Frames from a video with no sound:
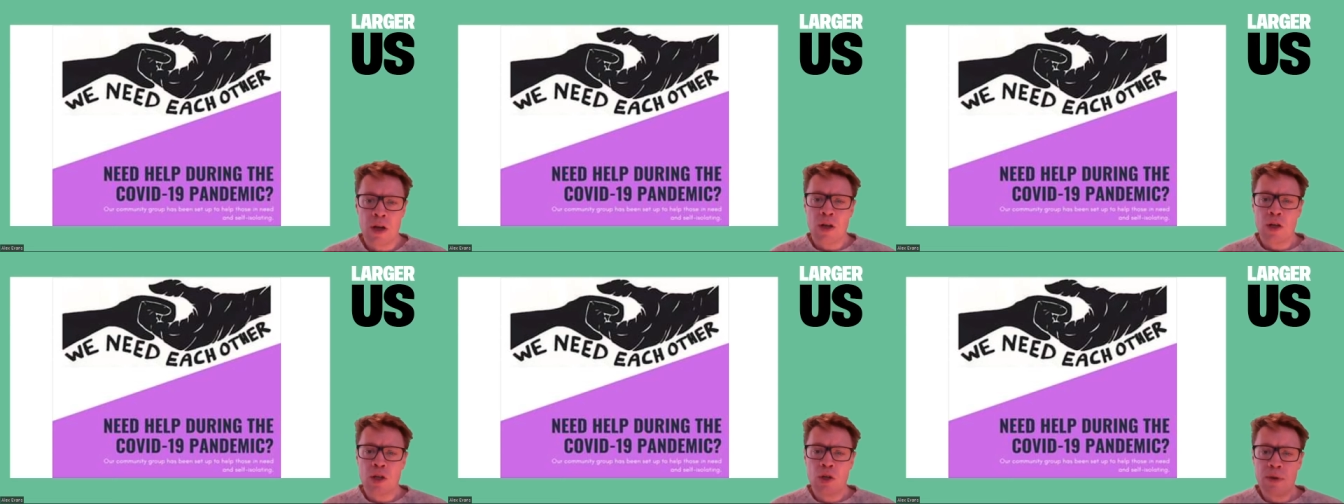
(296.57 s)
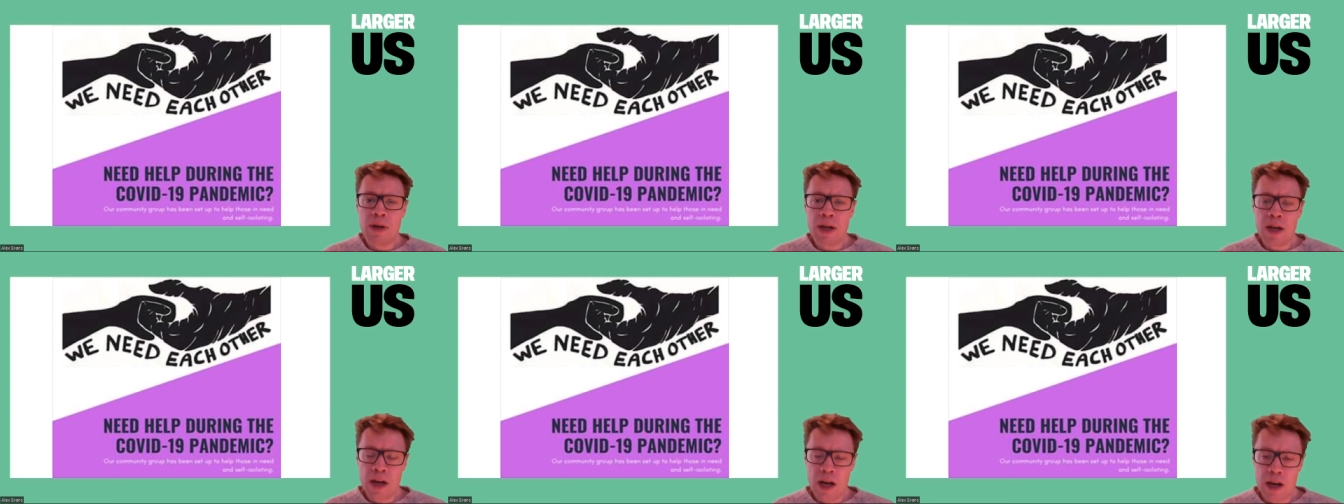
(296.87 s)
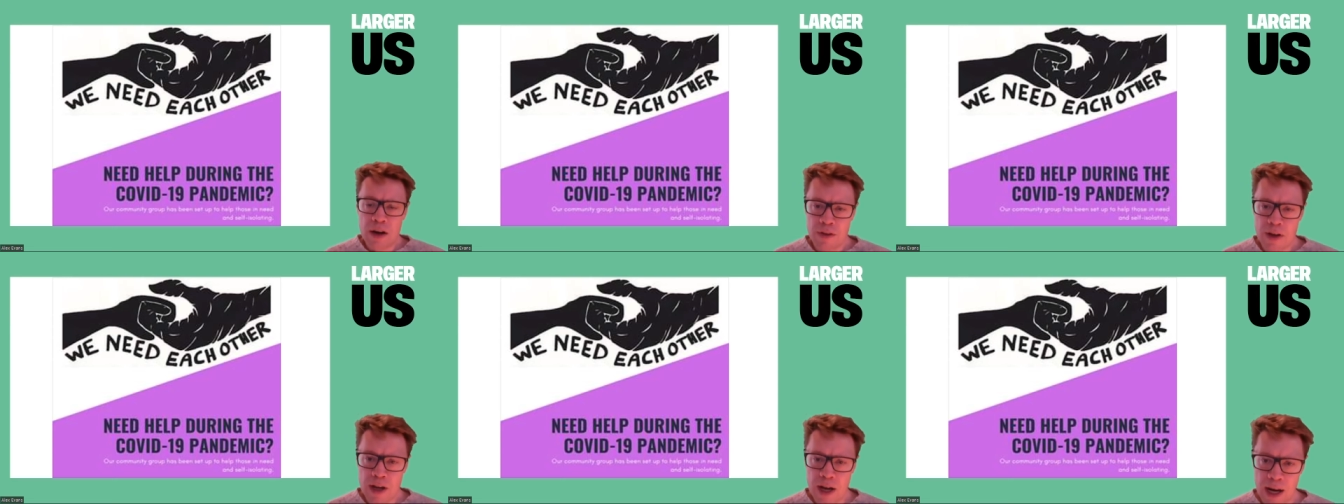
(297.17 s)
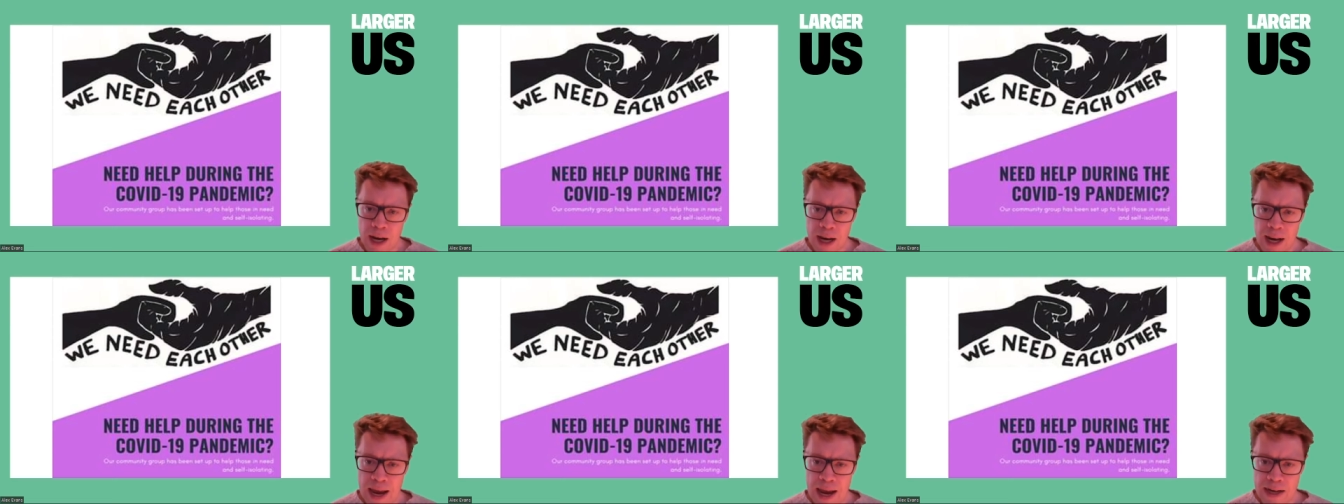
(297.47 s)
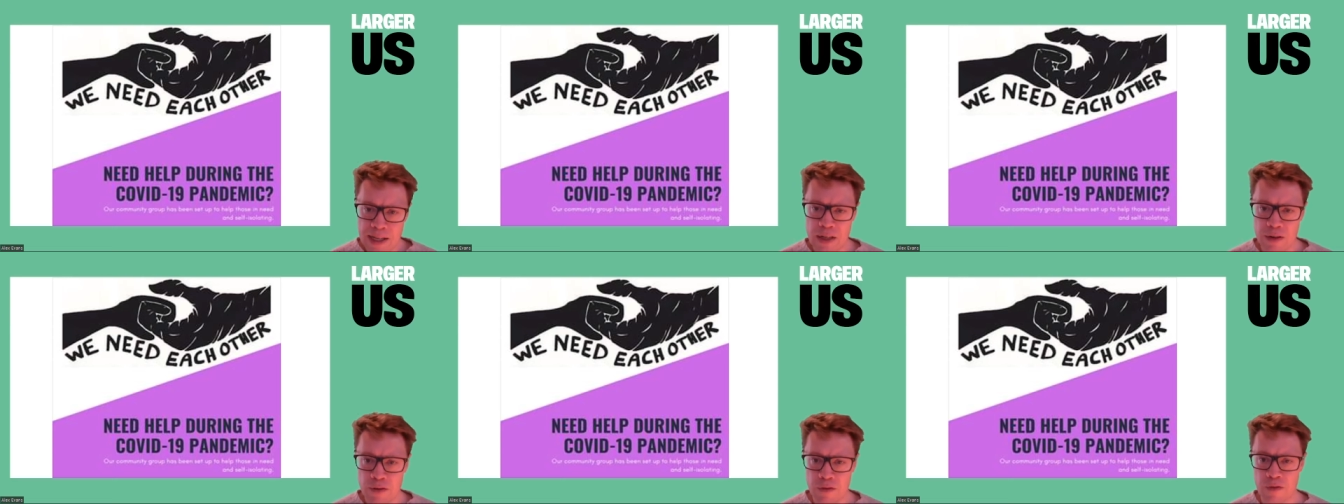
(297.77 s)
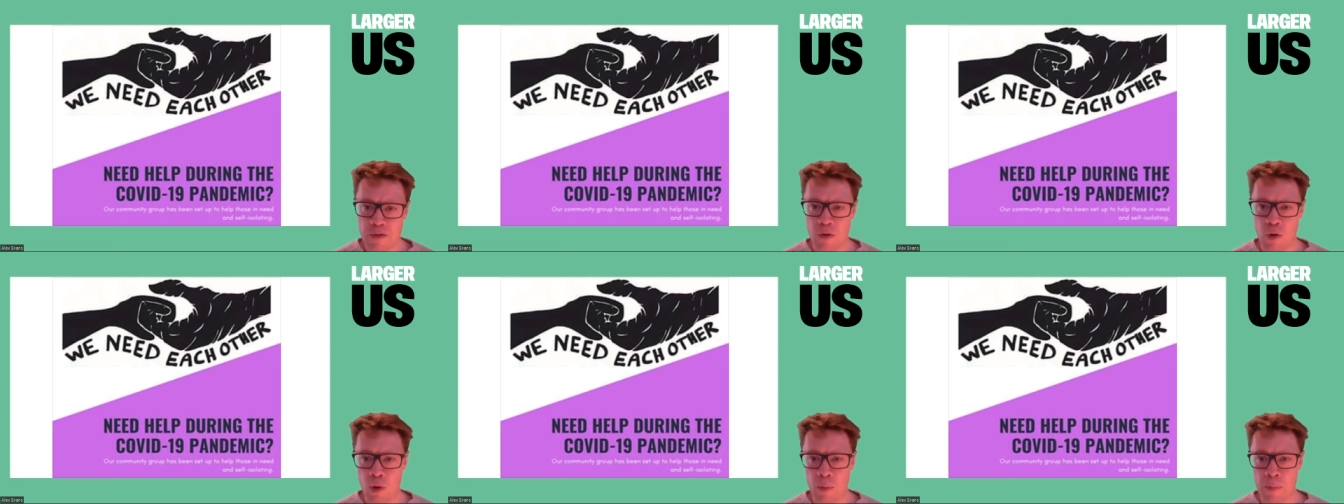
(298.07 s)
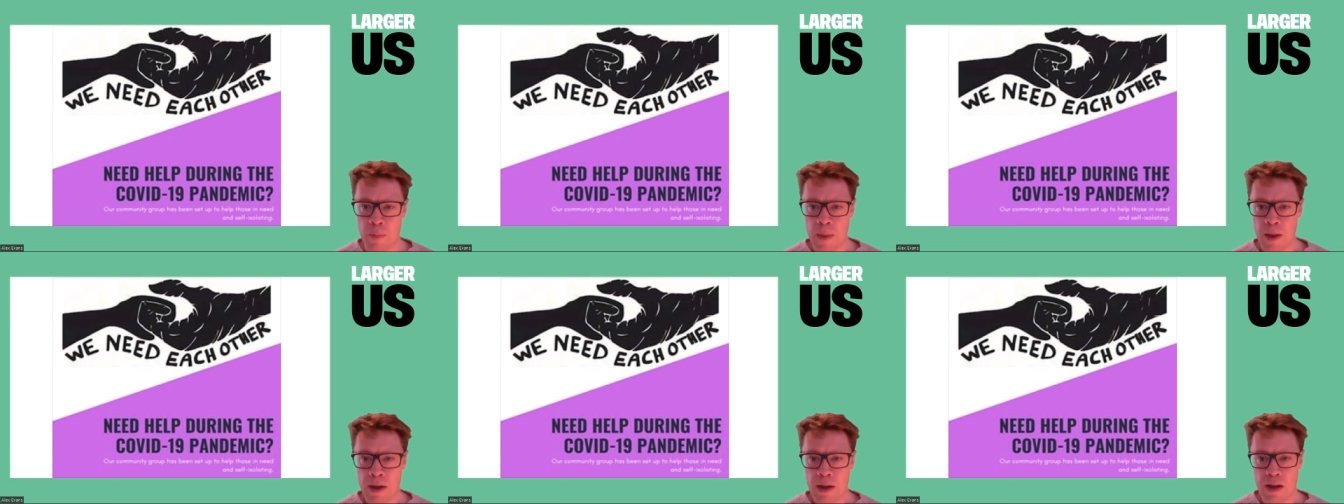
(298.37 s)
doing a kind of collective
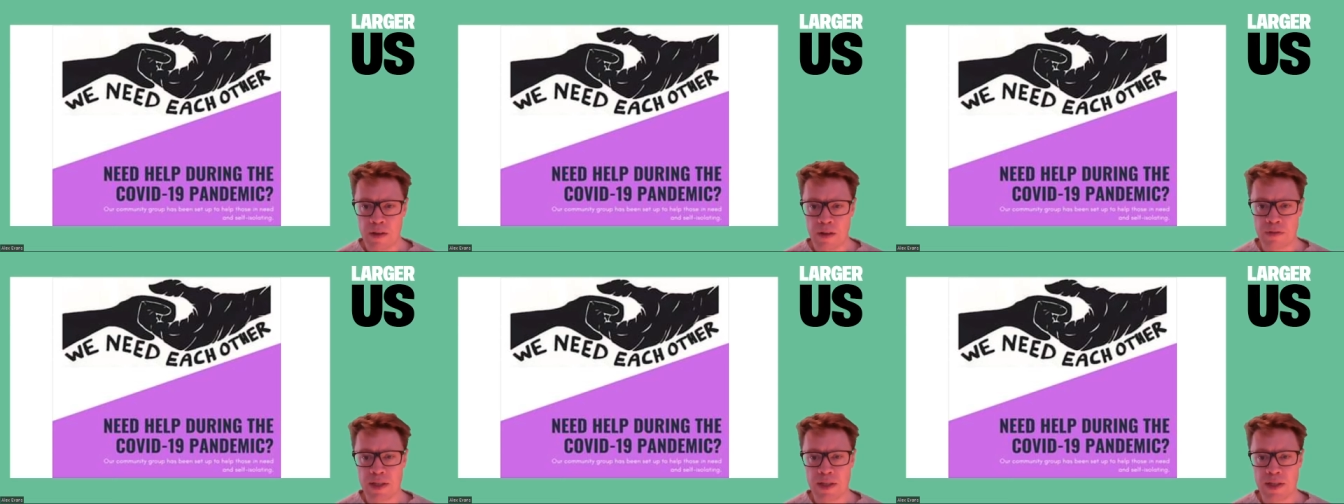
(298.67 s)
form of